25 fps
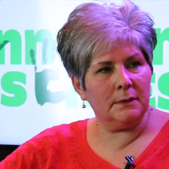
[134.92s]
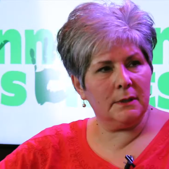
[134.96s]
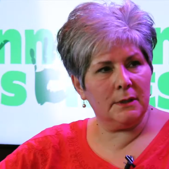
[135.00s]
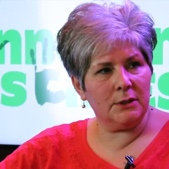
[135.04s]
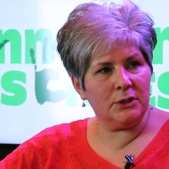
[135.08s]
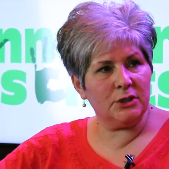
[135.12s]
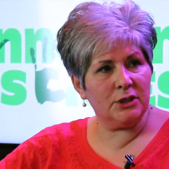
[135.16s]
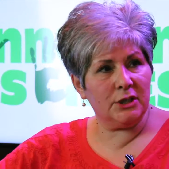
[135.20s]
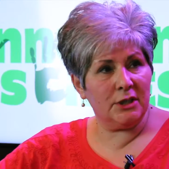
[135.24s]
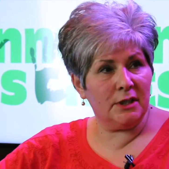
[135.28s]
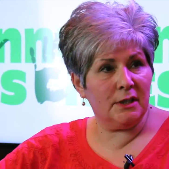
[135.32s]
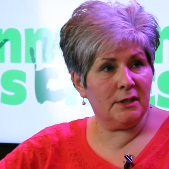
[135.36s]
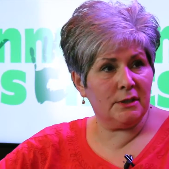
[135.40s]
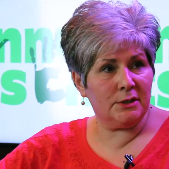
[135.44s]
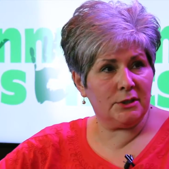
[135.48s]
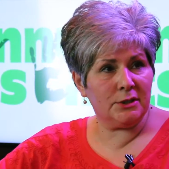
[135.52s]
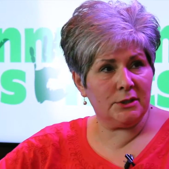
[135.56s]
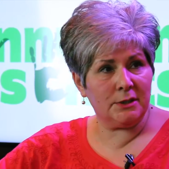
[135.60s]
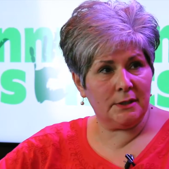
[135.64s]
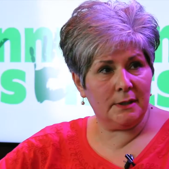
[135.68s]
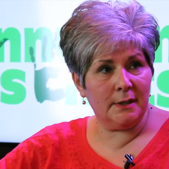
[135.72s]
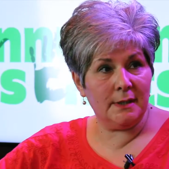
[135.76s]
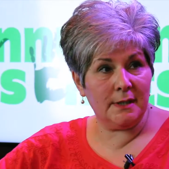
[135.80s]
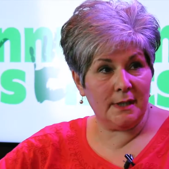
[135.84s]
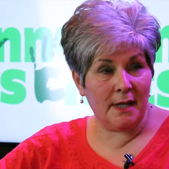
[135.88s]
at
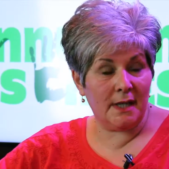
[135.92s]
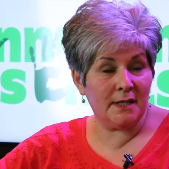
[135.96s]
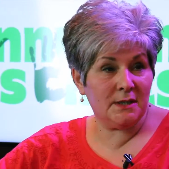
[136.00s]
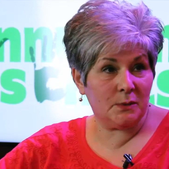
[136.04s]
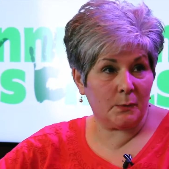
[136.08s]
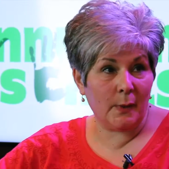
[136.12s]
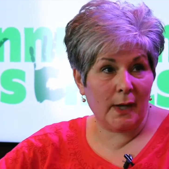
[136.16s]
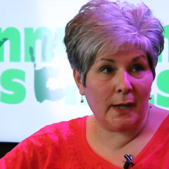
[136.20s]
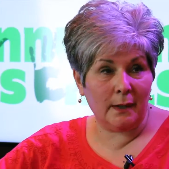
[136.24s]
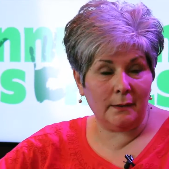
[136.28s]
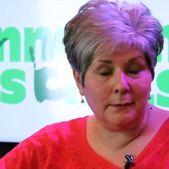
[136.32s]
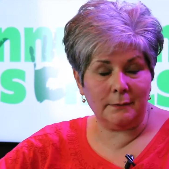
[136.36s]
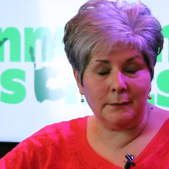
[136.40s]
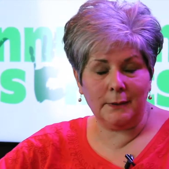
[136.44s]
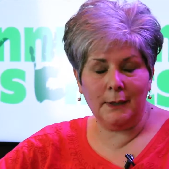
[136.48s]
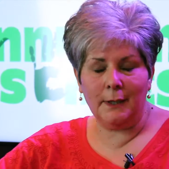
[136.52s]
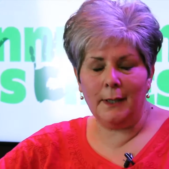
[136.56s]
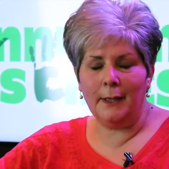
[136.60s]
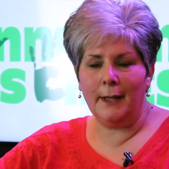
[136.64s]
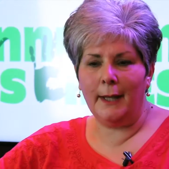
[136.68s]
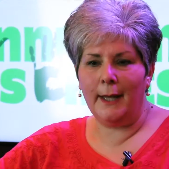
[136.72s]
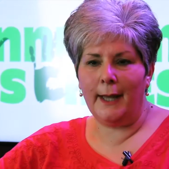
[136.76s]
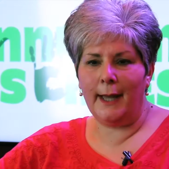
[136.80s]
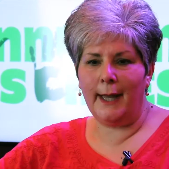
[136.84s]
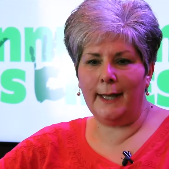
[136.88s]
church as well.
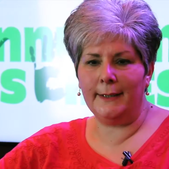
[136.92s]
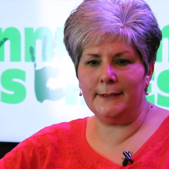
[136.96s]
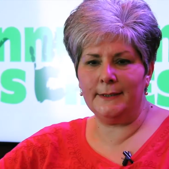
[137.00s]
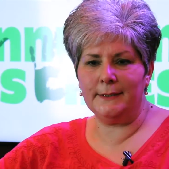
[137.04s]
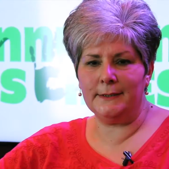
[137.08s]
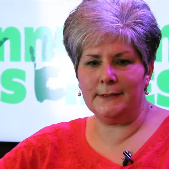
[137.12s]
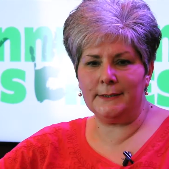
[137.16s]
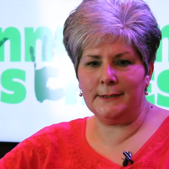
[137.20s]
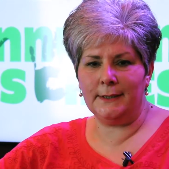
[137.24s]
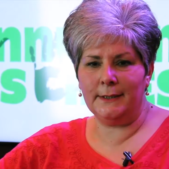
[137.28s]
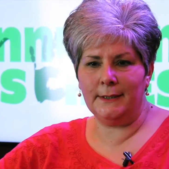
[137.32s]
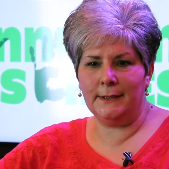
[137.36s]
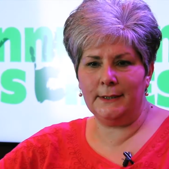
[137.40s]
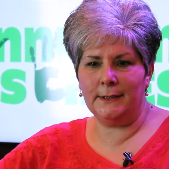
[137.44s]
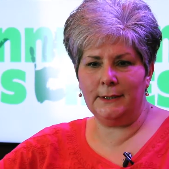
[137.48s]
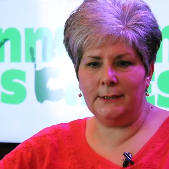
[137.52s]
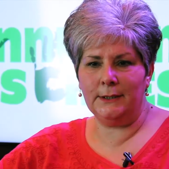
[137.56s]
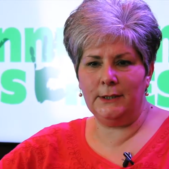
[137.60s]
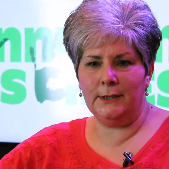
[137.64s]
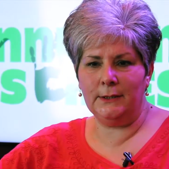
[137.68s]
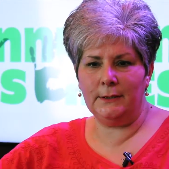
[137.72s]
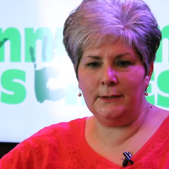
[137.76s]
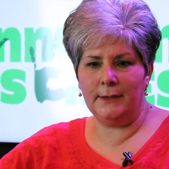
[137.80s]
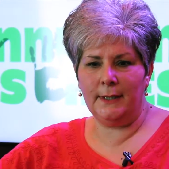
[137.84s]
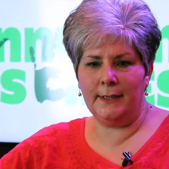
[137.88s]
And
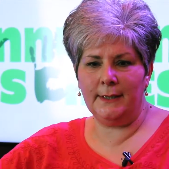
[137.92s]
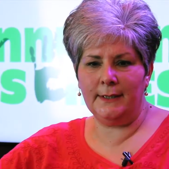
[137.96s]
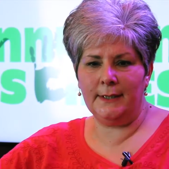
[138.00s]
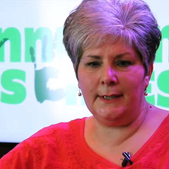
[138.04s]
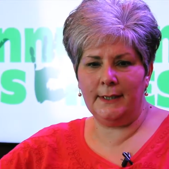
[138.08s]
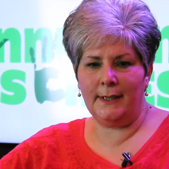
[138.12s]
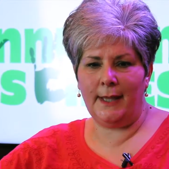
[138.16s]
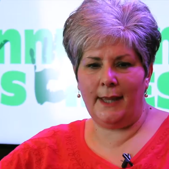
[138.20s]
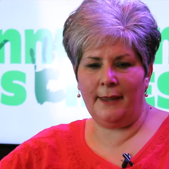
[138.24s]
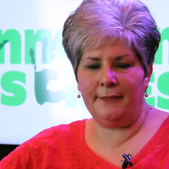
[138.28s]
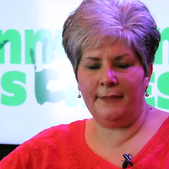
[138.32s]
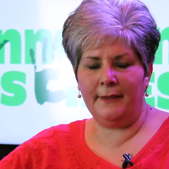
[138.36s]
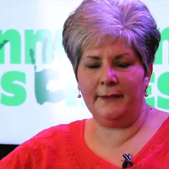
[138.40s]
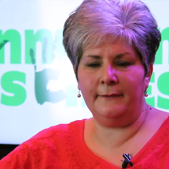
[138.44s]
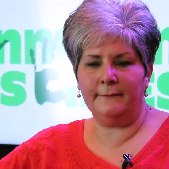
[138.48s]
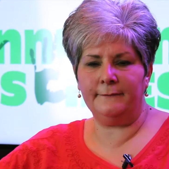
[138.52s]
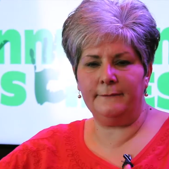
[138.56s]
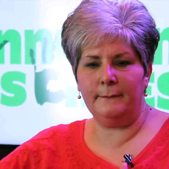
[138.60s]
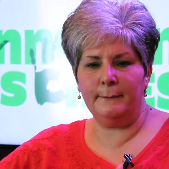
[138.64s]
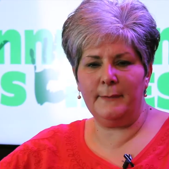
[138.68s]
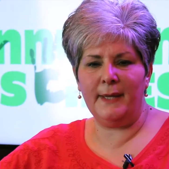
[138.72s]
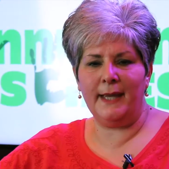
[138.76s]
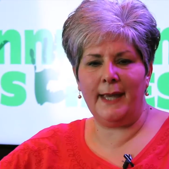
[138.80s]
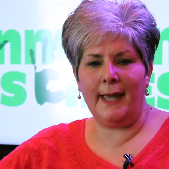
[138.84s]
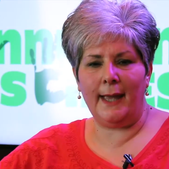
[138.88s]
I think
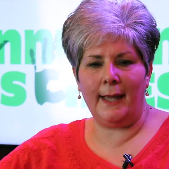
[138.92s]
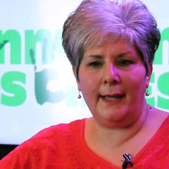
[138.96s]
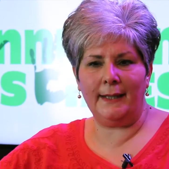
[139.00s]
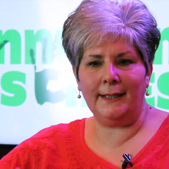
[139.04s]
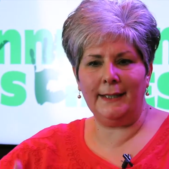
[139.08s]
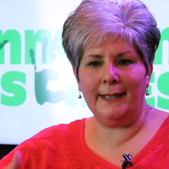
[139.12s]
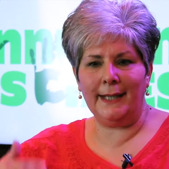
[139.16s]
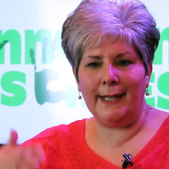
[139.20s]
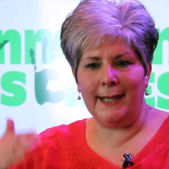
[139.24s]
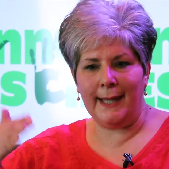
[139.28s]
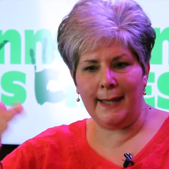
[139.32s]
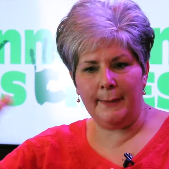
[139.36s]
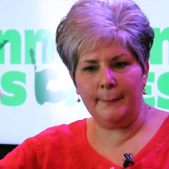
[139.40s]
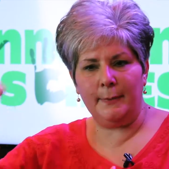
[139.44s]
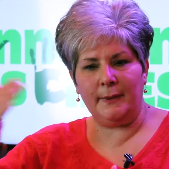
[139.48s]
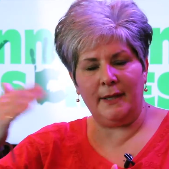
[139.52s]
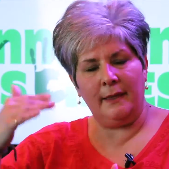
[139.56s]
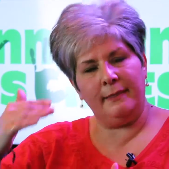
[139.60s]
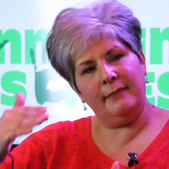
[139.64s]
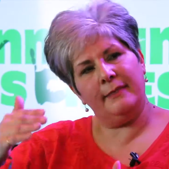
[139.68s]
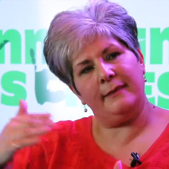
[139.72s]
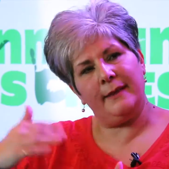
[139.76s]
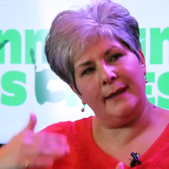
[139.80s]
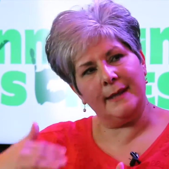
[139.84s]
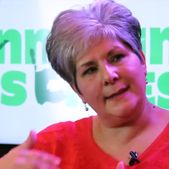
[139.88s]
for me,
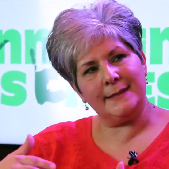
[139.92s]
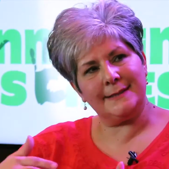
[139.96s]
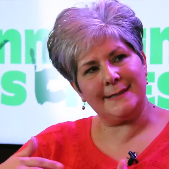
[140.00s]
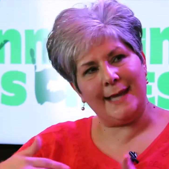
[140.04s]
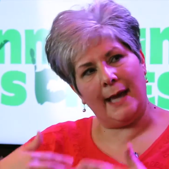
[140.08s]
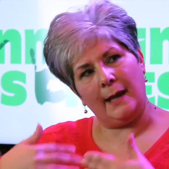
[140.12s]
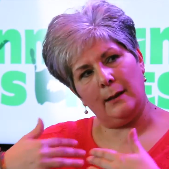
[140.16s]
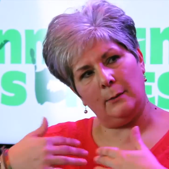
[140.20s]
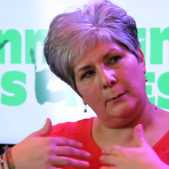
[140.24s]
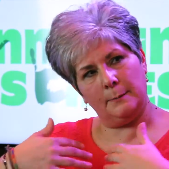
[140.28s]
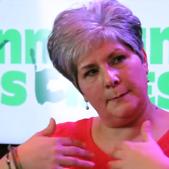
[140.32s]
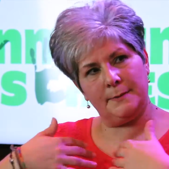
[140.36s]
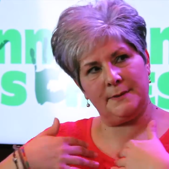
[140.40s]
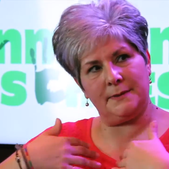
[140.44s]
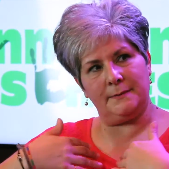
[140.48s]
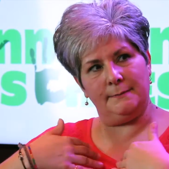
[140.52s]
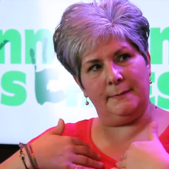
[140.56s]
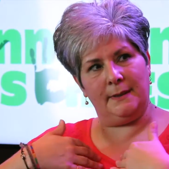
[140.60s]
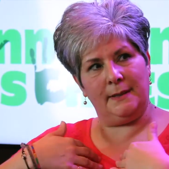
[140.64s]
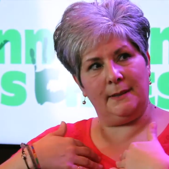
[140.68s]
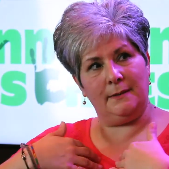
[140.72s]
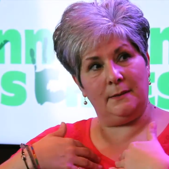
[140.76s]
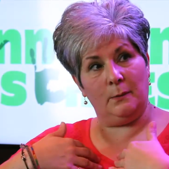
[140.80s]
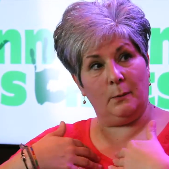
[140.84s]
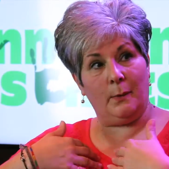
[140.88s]
labelling things helps
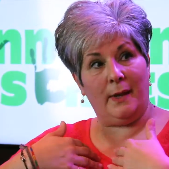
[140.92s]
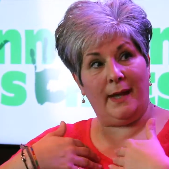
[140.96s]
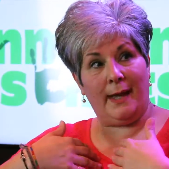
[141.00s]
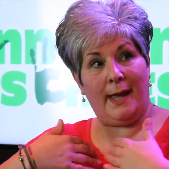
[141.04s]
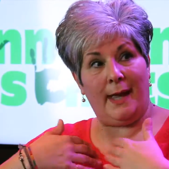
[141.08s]
me the way